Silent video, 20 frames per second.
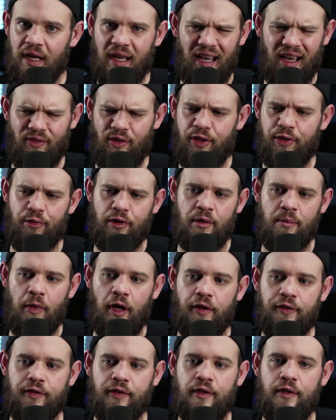Every 3
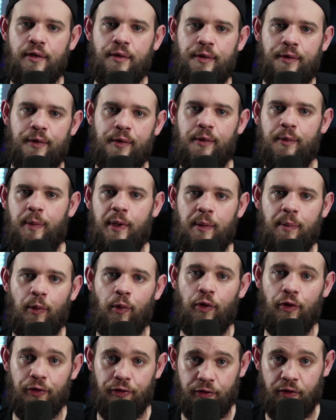months, a new crew of
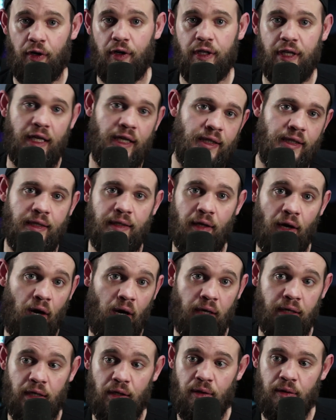people start getting into
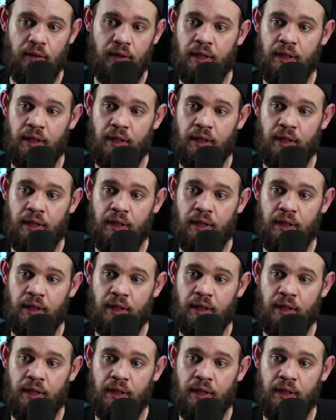audio,